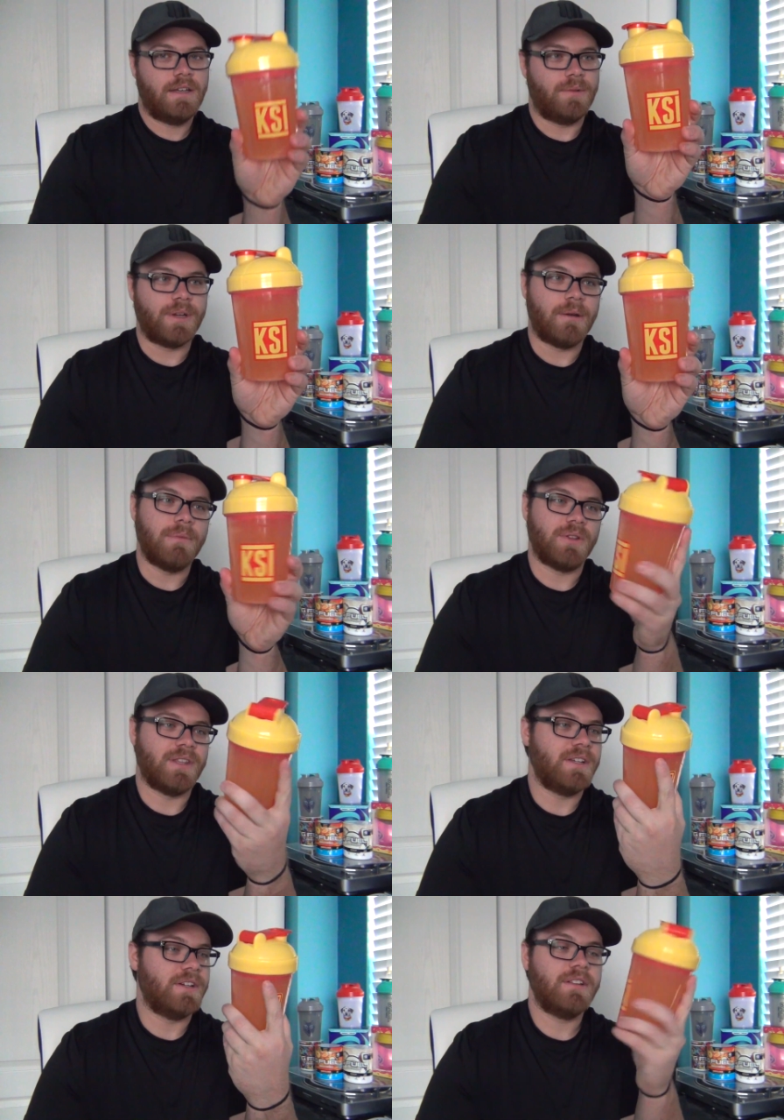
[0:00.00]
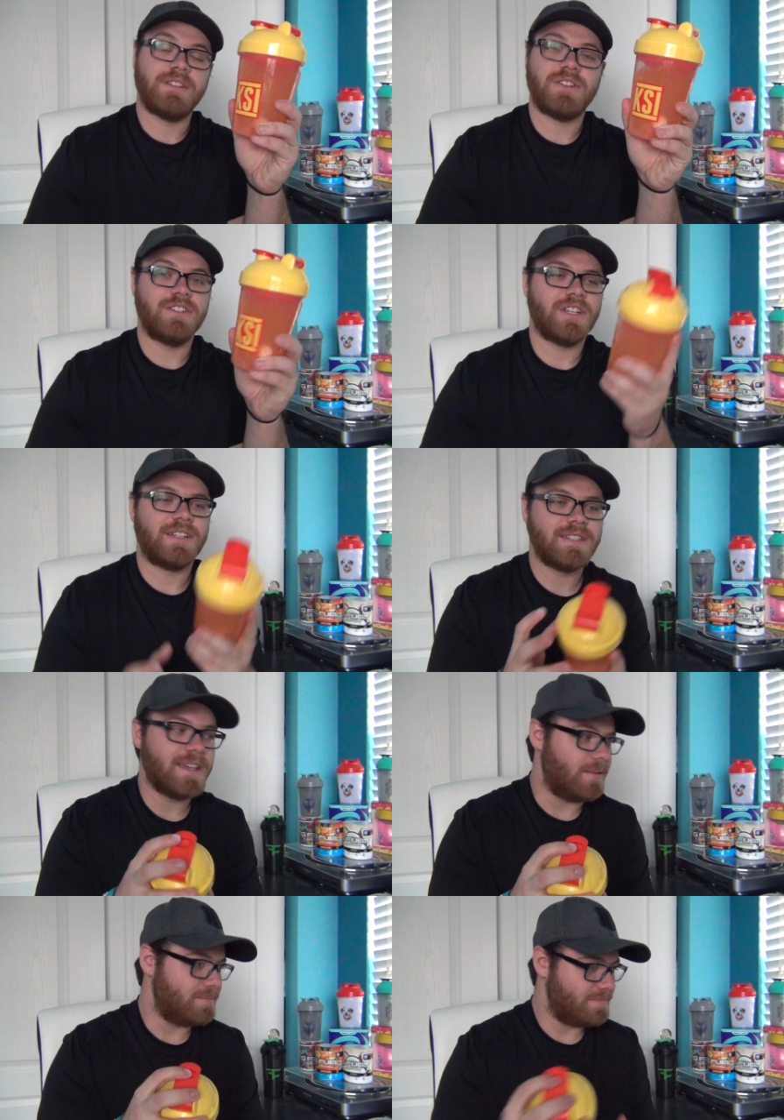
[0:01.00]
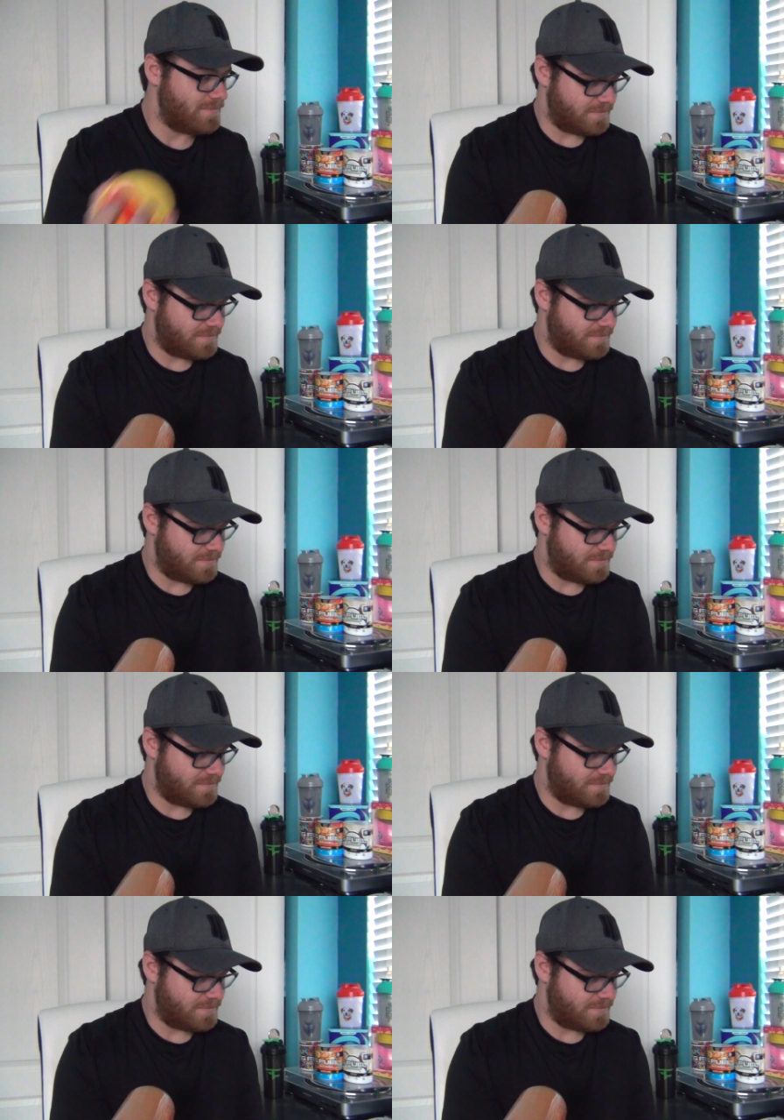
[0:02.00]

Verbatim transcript: We got them both in here. Let's go and check this out.